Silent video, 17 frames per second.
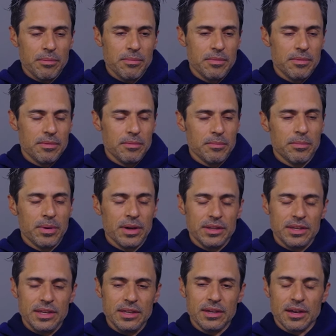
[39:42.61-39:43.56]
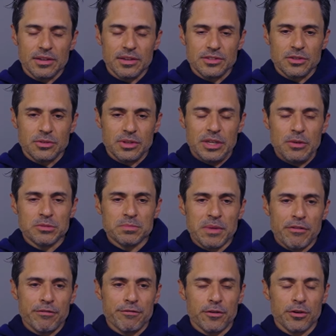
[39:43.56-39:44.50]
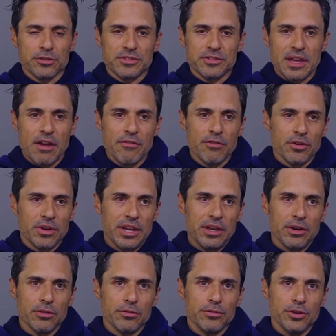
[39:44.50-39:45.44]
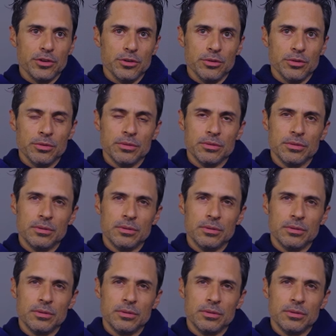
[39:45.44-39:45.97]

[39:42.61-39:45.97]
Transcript: job. Yeah. But he was my first ever interview